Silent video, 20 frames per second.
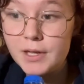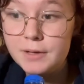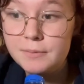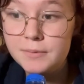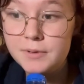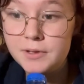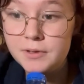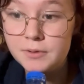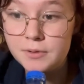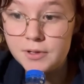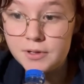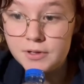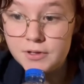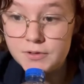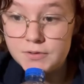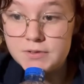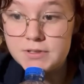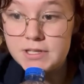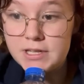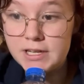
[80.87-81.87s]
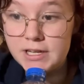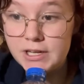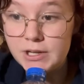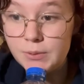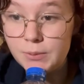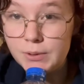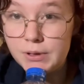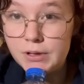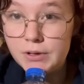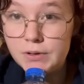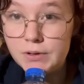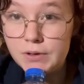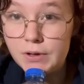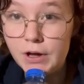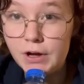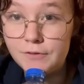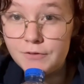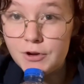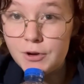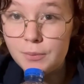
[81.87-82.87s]
you can use any oil
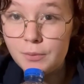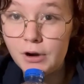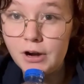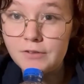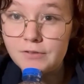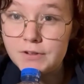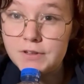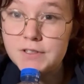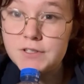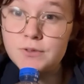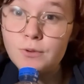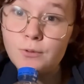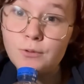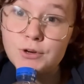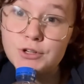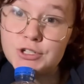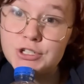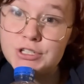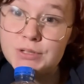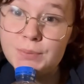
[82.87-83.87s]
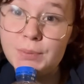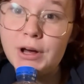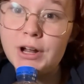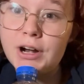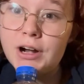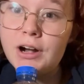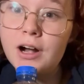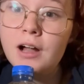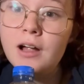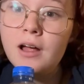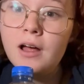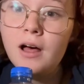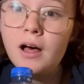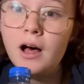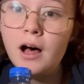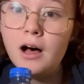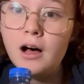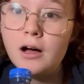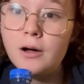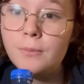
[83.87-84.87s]
of your preference or just butter,
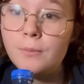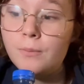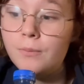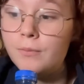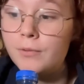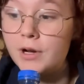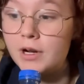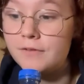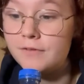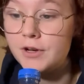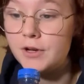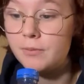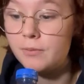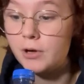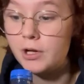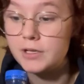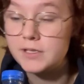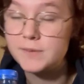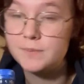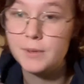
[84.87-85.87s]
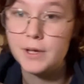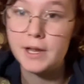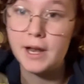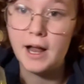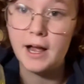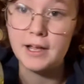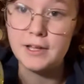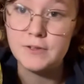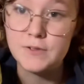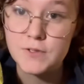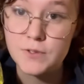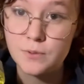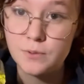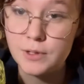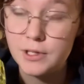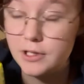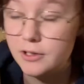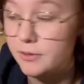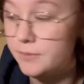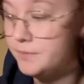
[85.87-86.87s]
whatever you want, but I use
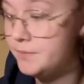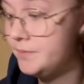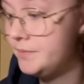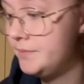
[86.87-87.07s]
oil.